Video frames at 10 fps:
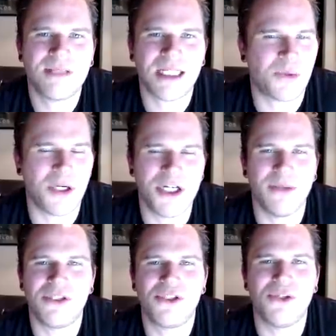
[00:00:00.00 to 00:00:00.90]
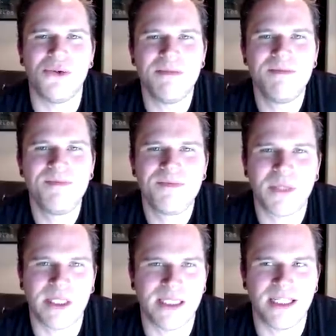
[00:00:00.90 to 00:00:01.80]
That's why no one sued him
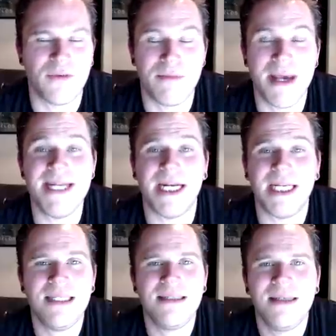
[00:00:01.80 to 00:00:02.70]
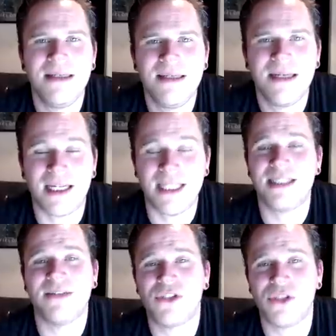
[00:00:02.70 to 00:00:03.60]
because he's never made any, and he's
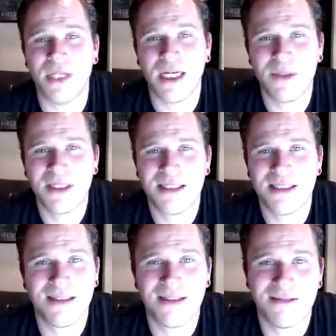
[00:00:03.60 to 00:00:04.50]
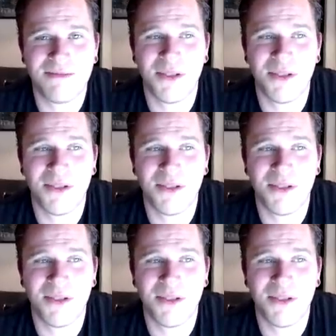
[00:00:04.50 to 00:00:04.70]
never sued anyone because it, it